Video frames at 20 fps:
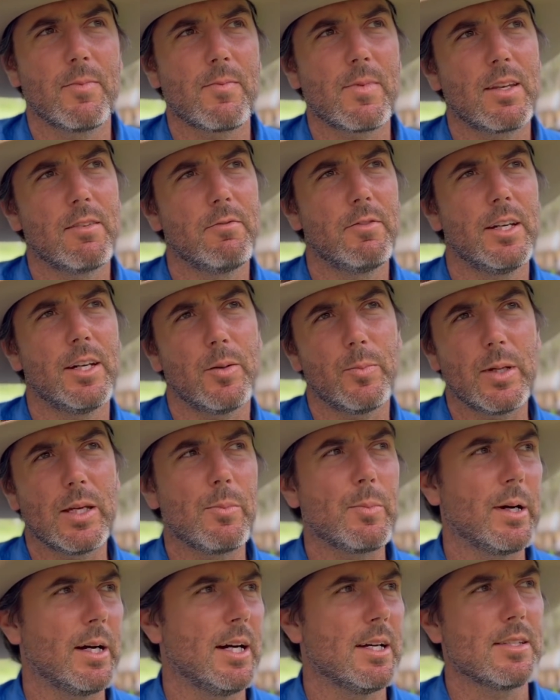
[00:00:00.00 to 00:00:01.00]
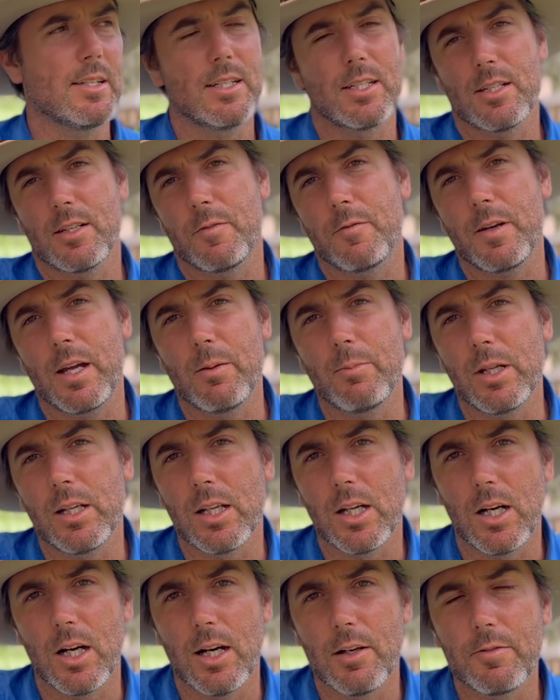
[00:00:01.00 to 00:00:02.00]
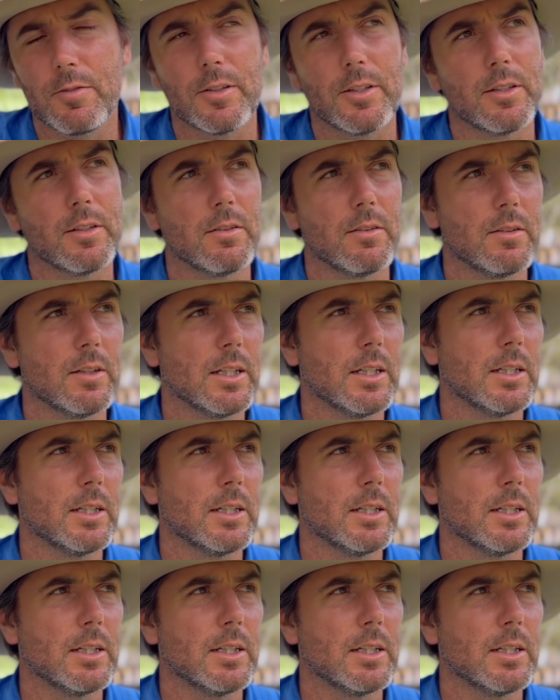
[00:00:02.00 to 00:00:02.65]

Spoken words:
VIP pass into family life and,